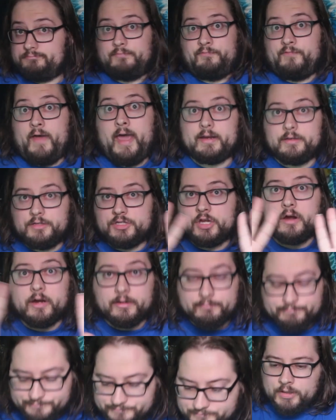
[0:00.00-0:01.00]
fact. Sorry,
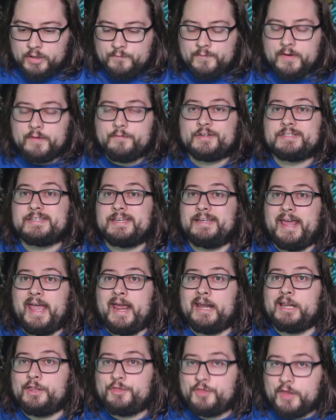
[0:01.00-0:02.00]
You've never seen
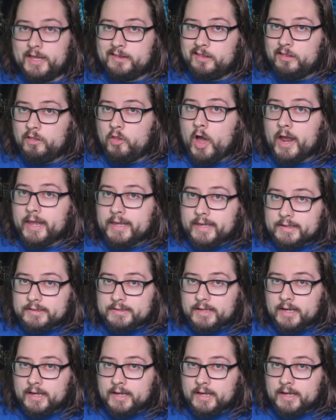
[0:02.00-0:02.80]
anything like it,